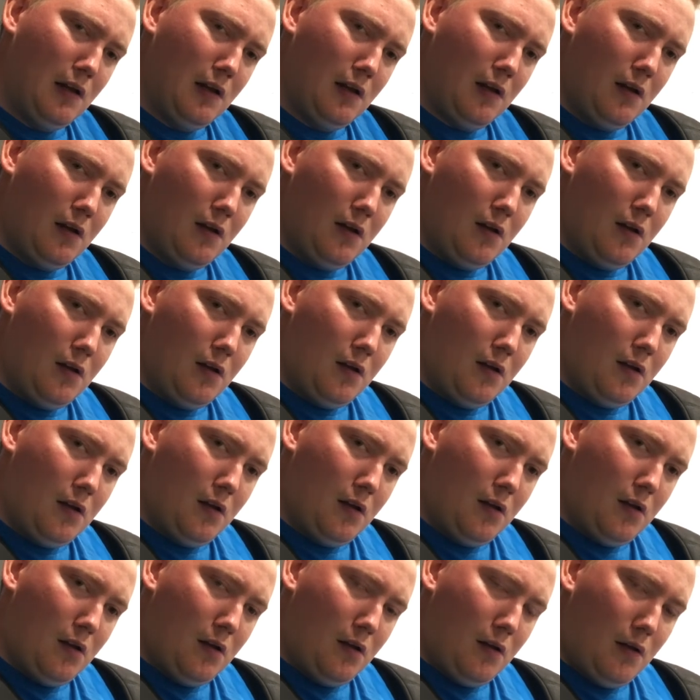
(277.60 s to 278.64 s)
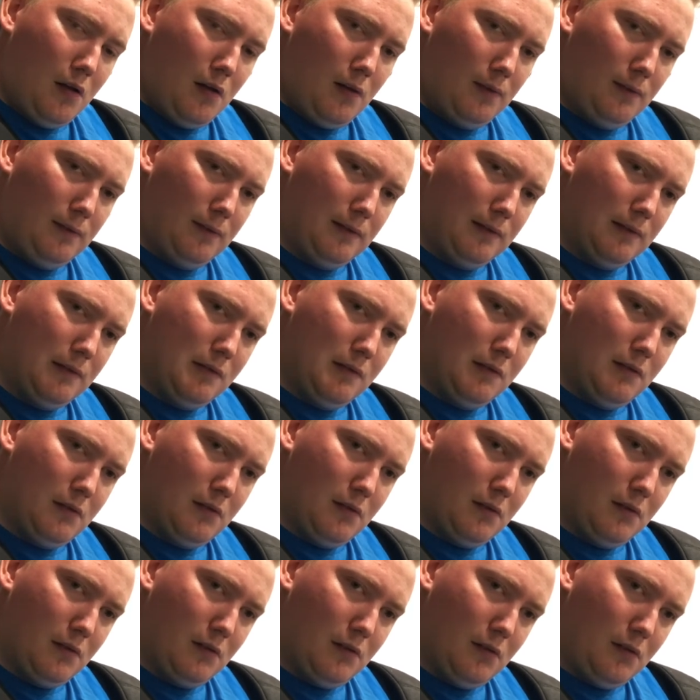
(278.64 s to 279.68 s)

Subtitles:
No one is speaking in this clip.